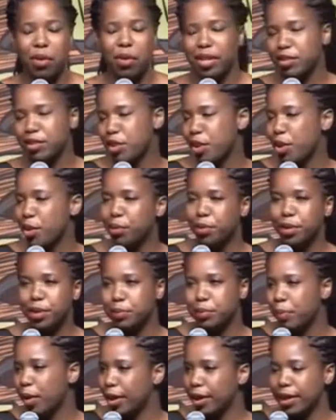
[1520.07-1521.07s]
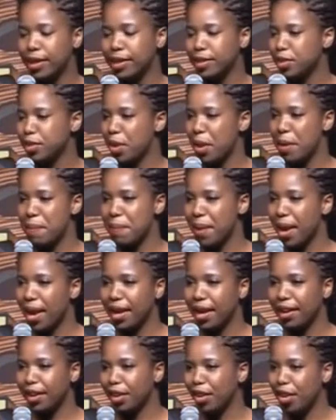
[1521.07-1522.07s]
always known this body is not
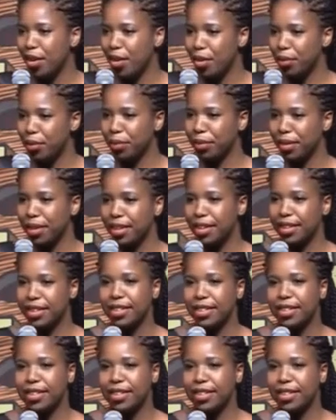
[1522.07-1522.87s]
mine alone.